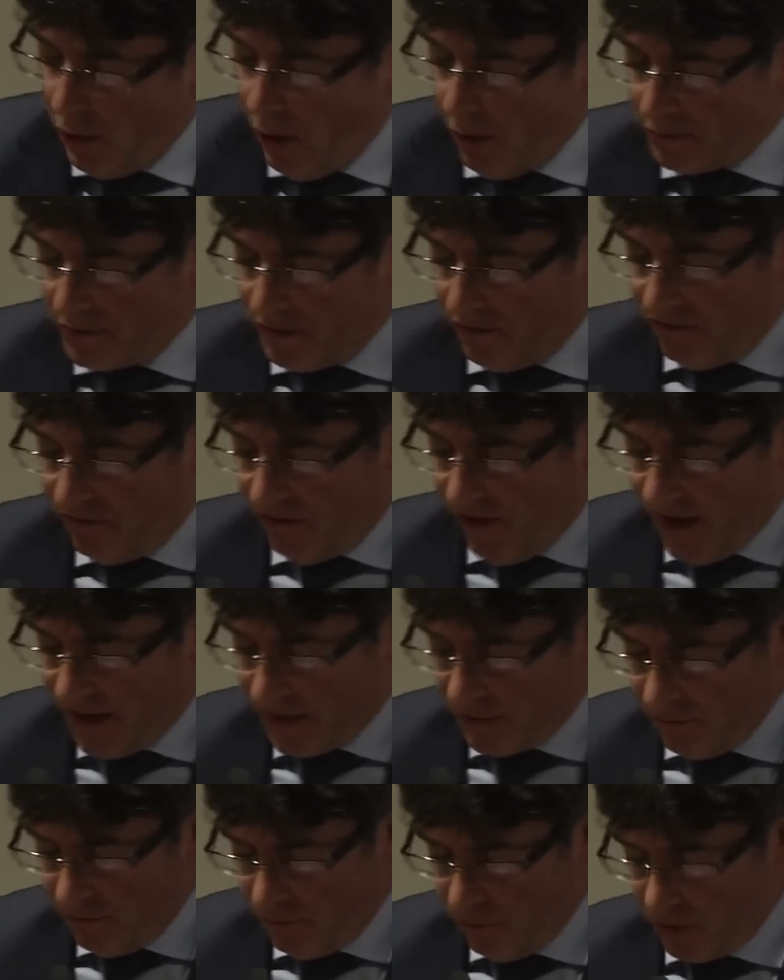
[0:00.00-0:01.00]
of the
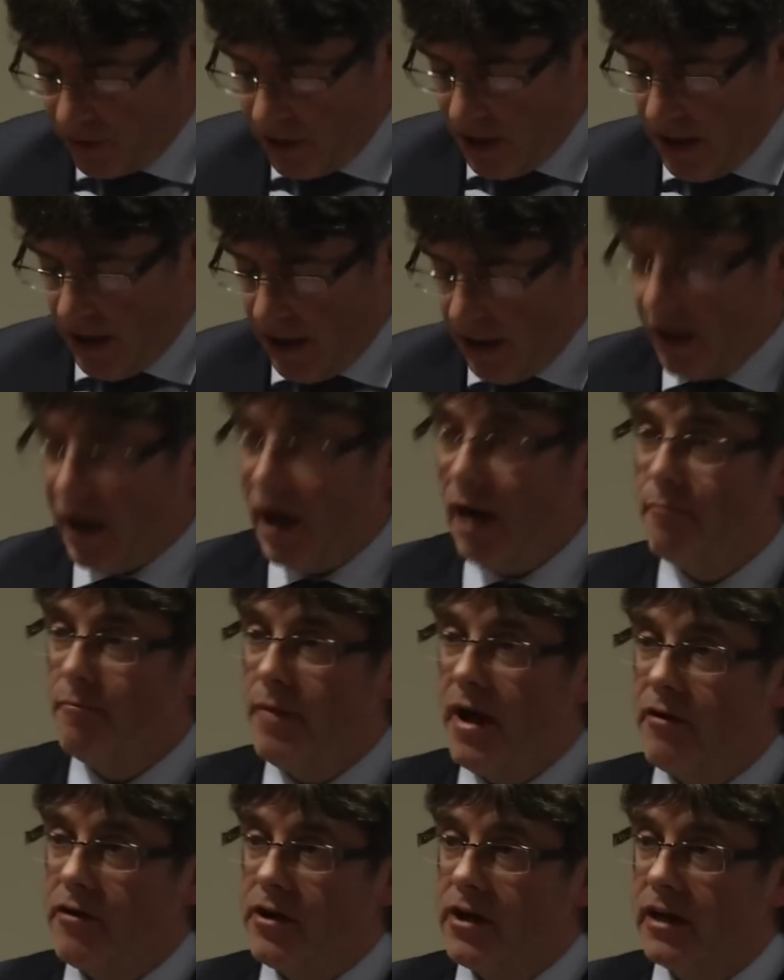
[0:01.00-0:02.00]
fight for
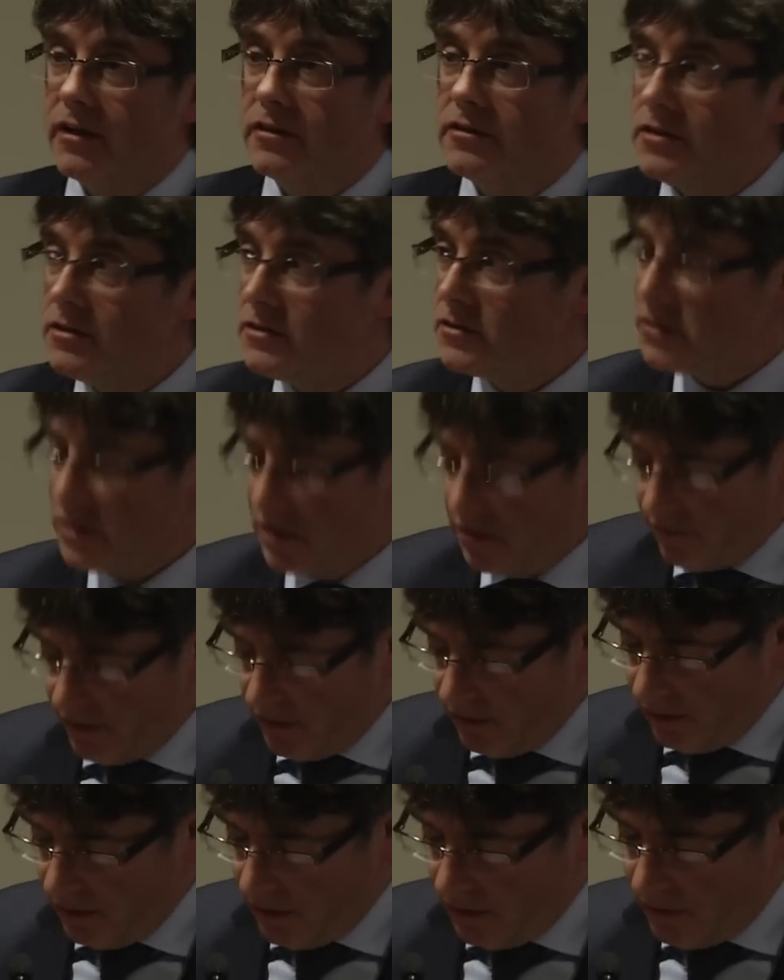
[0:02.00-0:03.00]
American
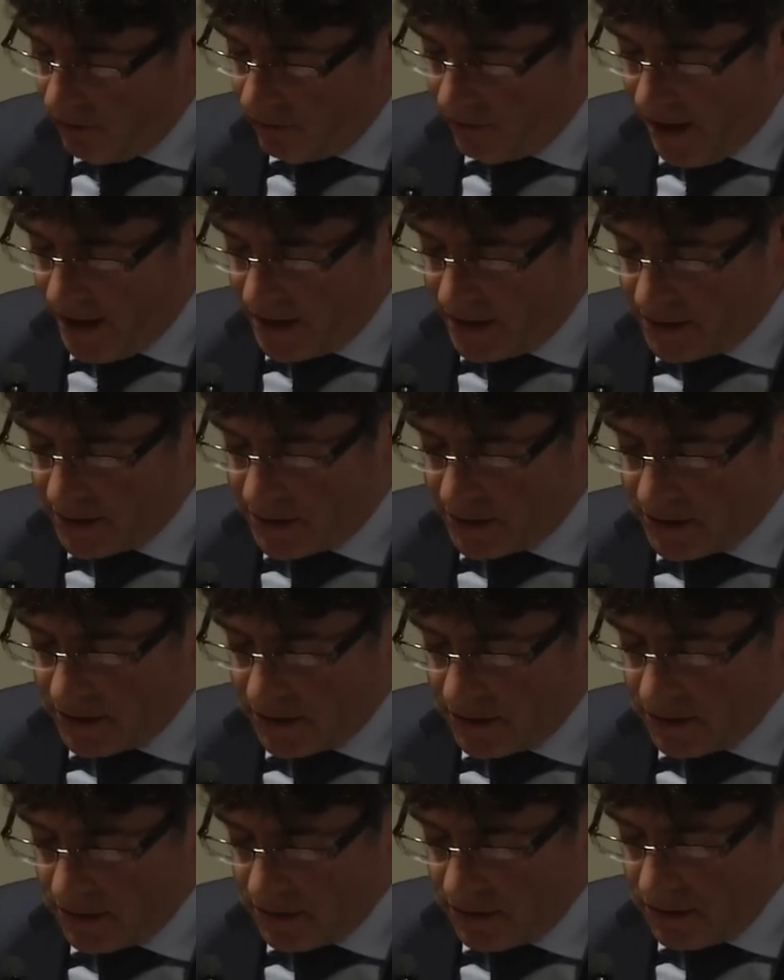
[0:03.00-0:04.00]
civil rights.